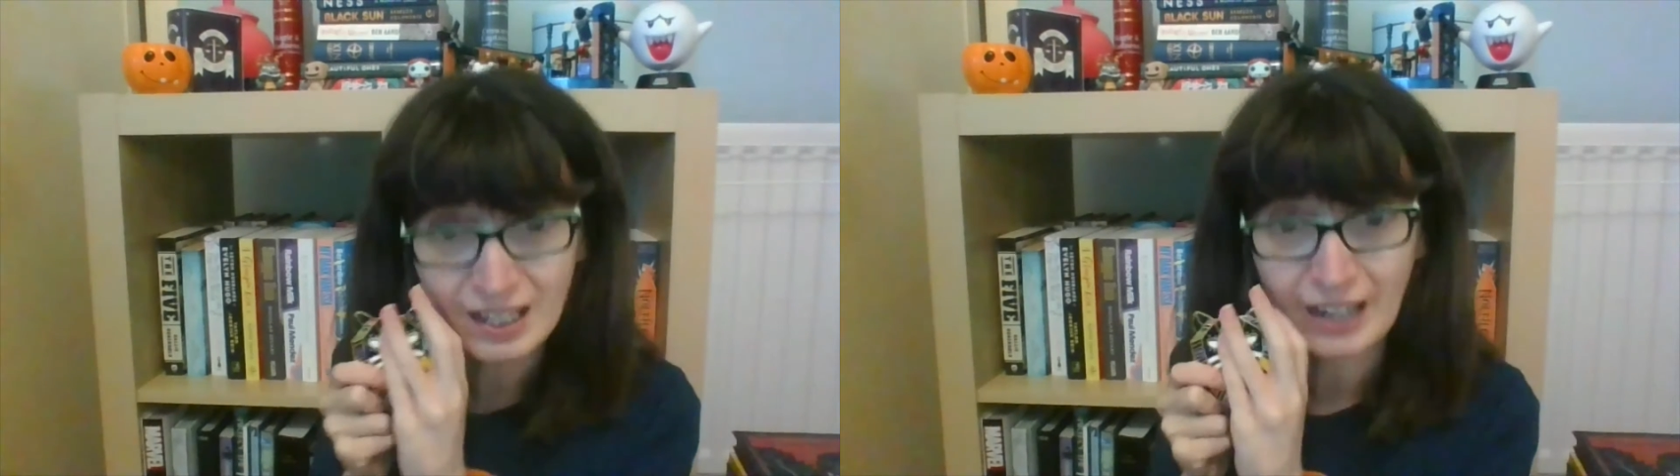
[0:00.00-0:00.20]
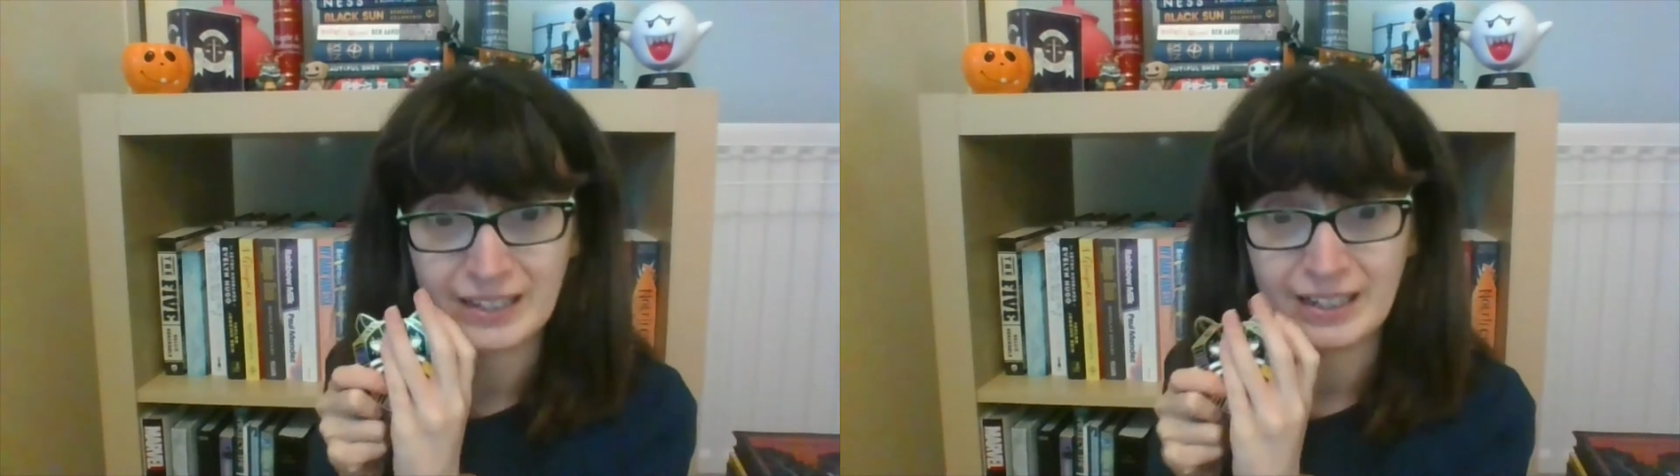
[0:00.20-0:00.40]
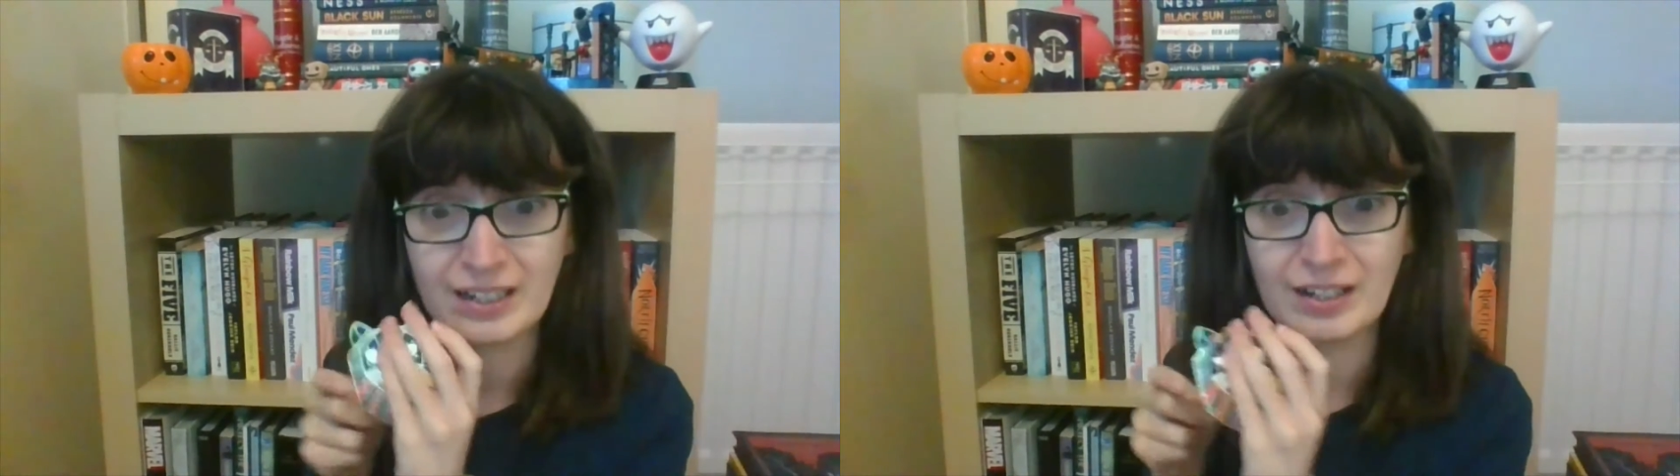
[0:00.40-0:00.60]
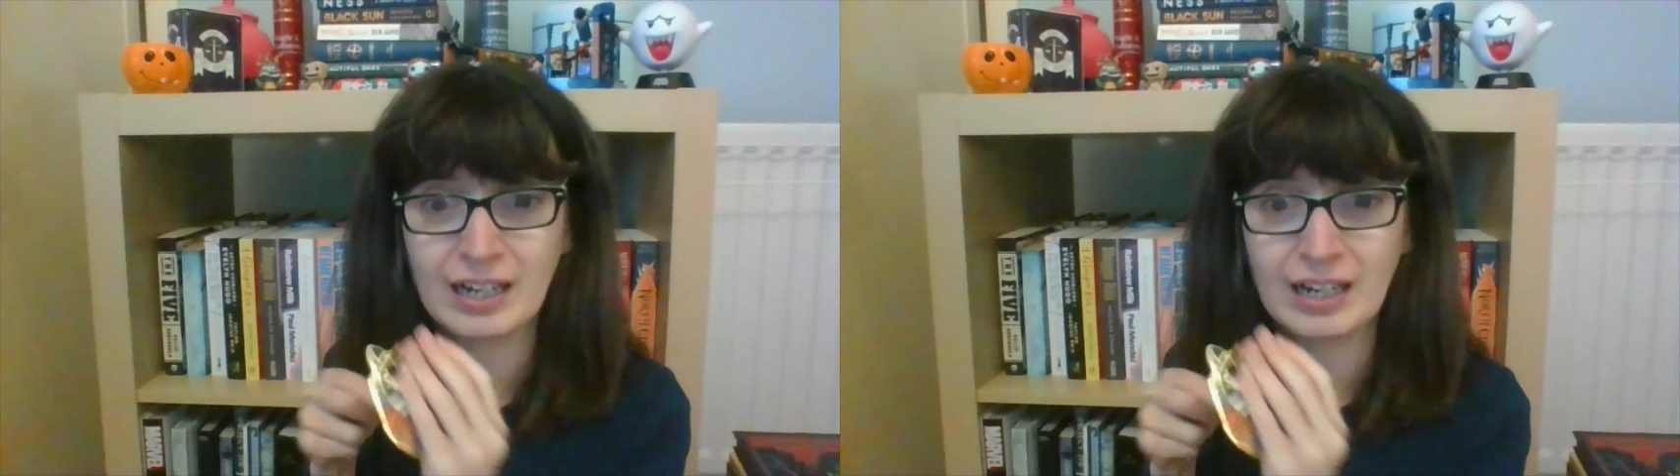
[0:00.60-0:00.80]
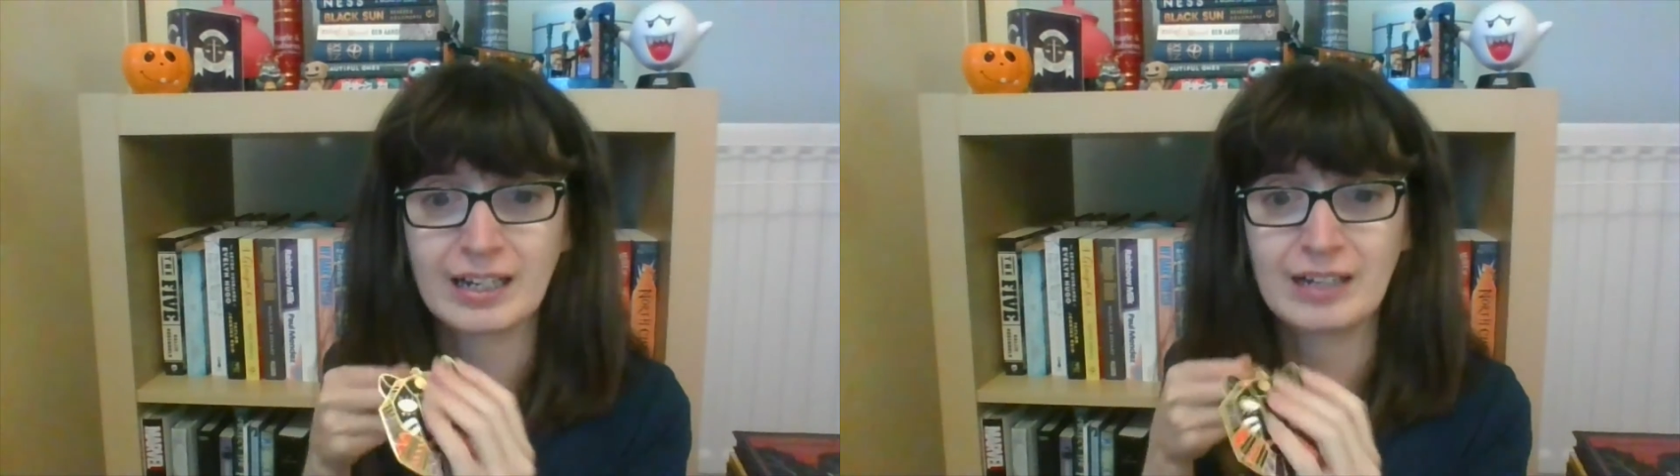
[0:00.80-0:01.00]
Lion King
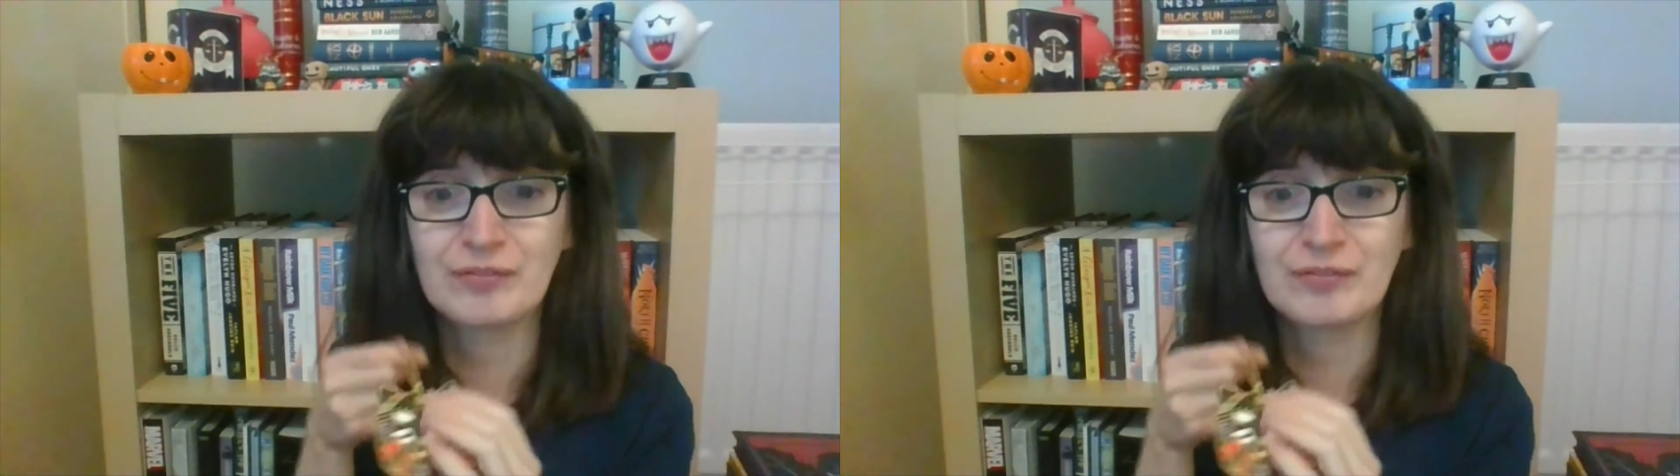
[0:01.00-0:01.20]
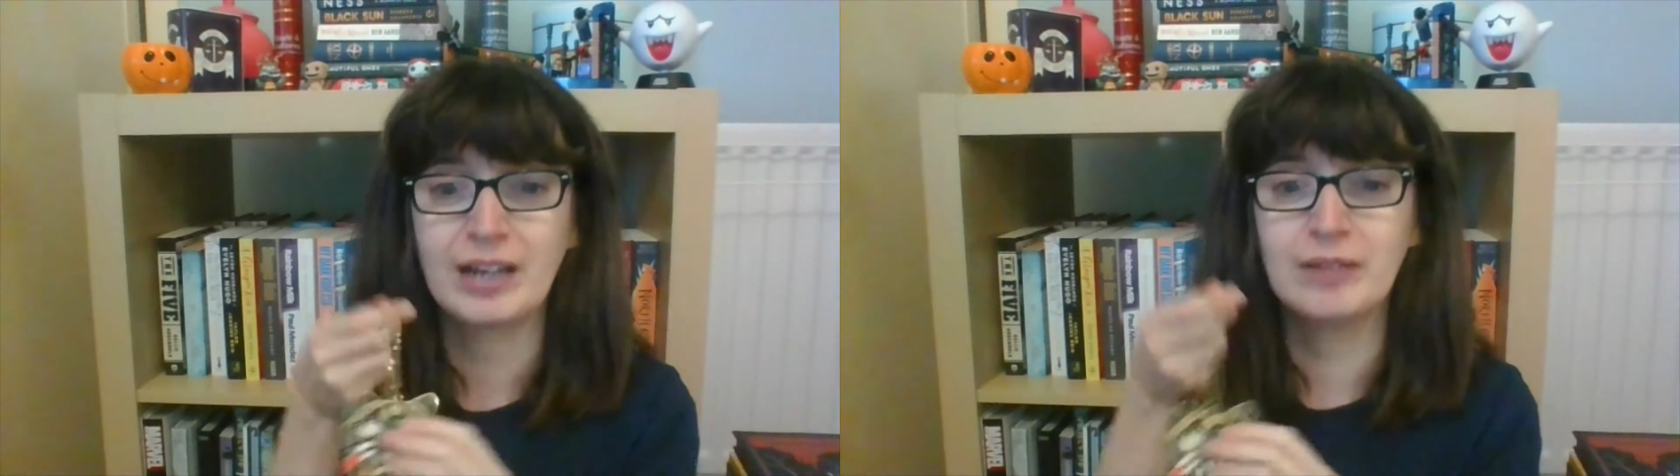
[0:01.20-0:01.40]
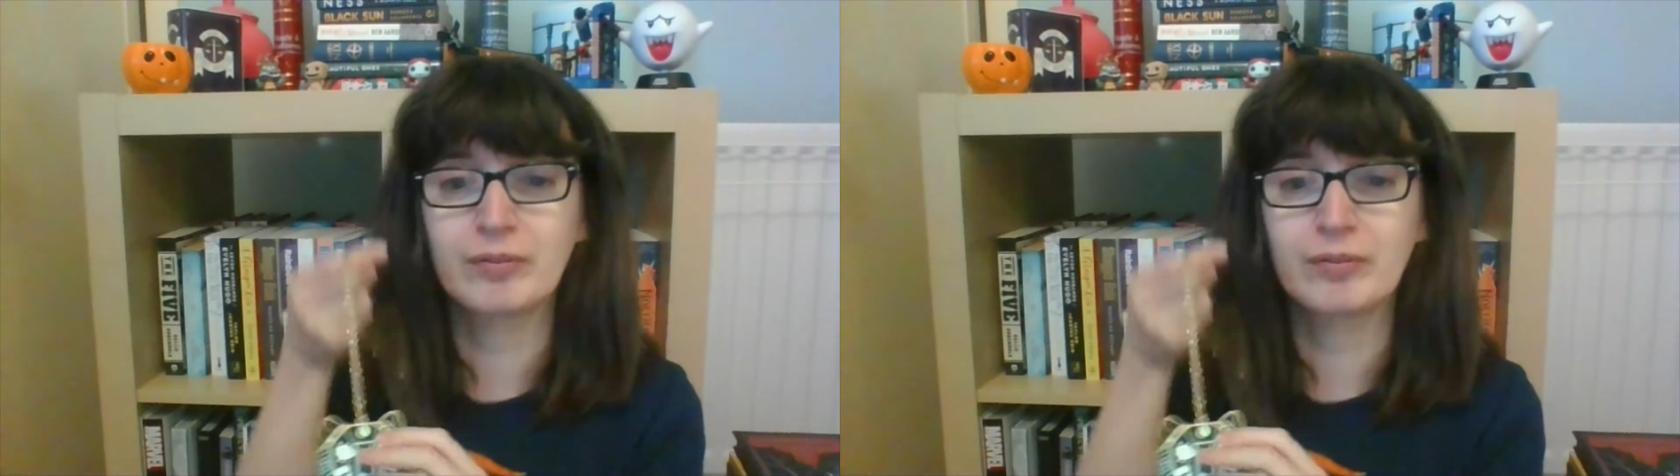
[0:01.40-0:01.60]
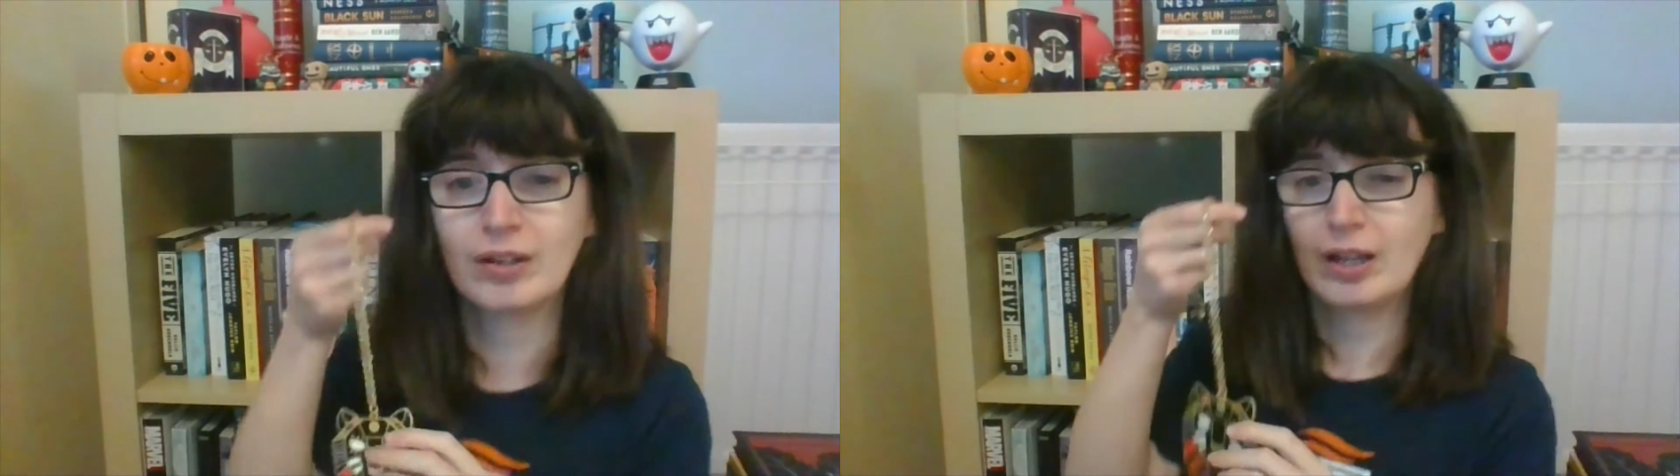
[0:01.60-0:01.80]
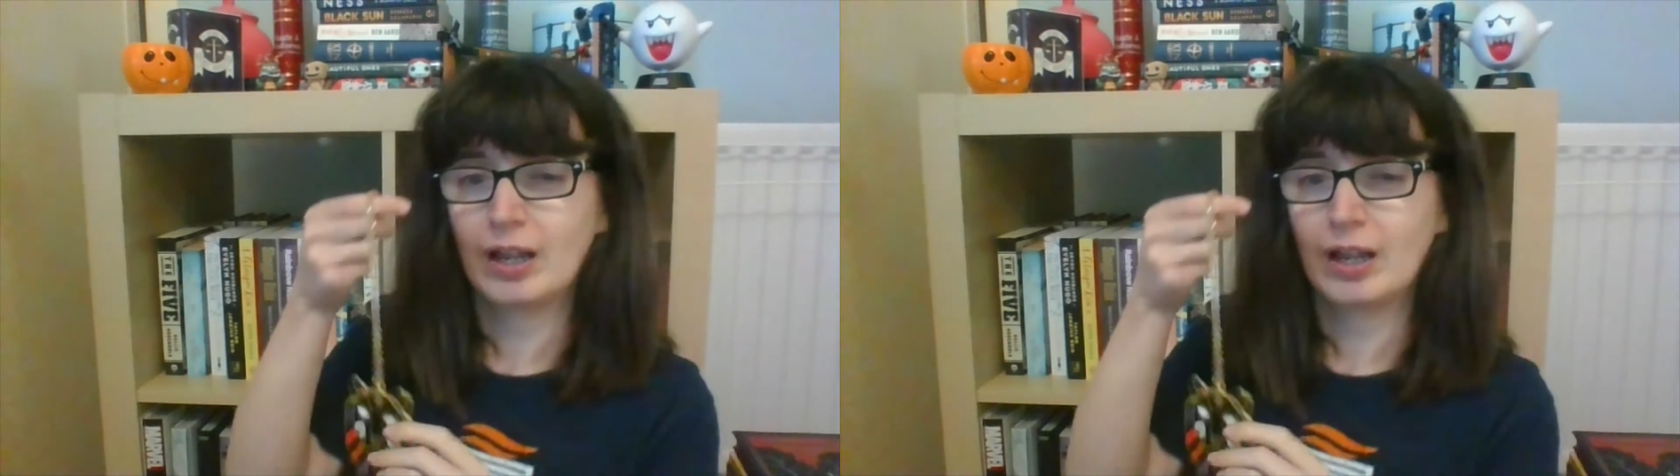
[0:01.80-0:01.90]
vibes.